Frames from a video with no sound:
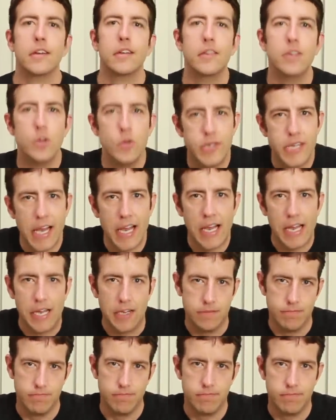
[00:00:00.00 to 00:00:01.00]

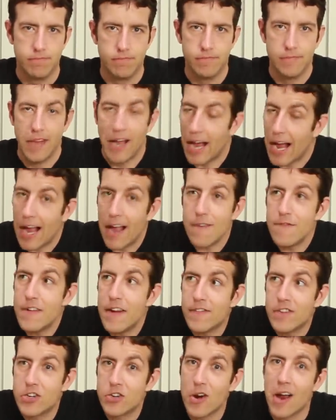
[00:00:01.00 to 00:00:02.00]
Nutella. I've
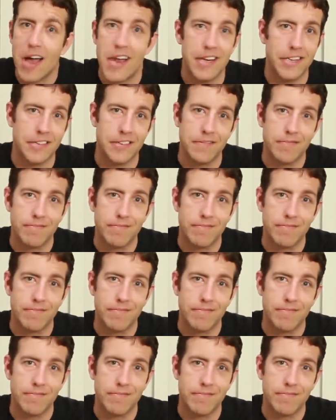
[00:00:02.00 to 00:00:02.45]
never tried it.